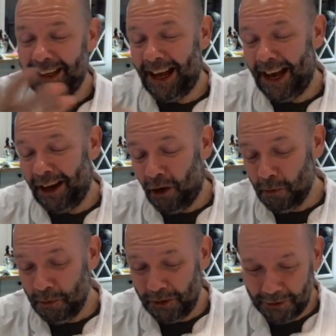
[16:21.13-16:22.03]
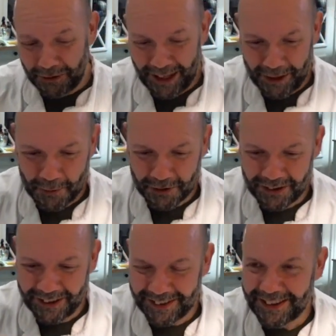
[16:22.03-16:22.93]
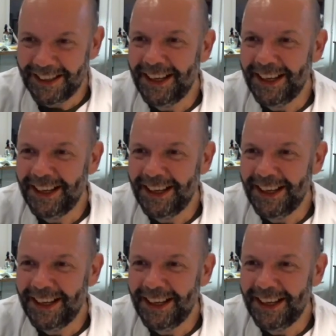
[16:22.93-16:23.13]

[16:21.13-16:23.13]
and I hope you do like watching it.